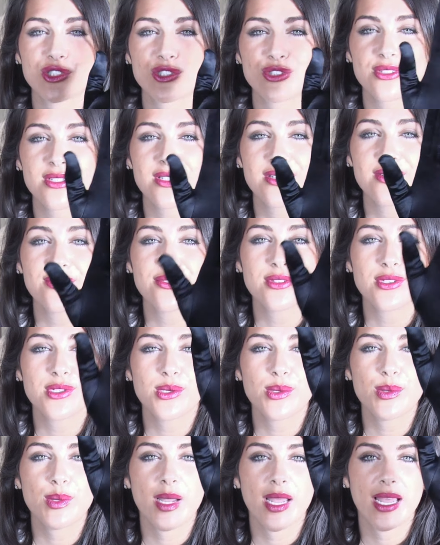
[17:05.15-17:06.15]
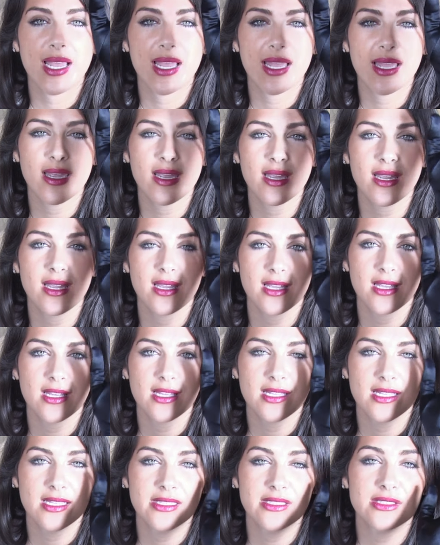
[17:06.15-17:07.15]
drift away
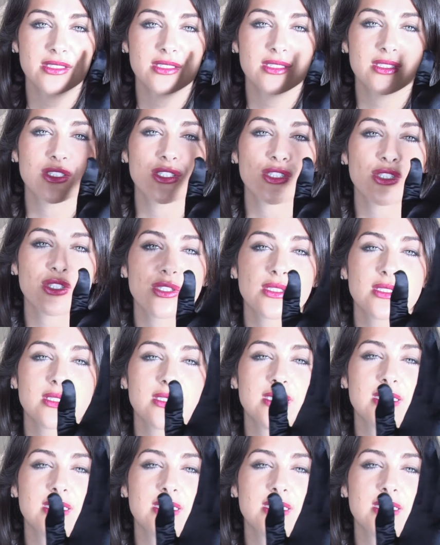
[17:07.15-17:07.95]
into your